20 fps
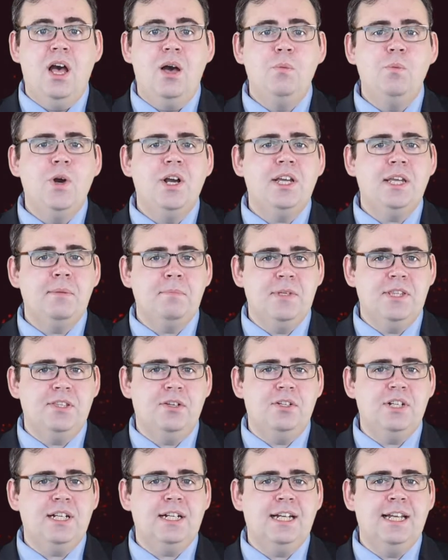and working
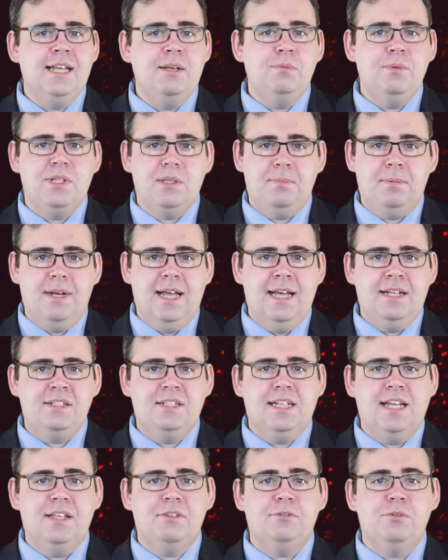methodically with a
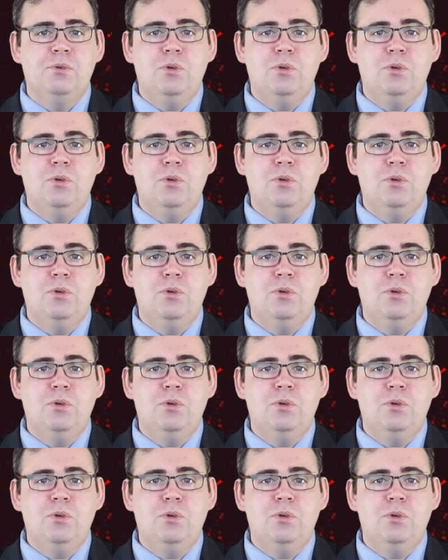plan to get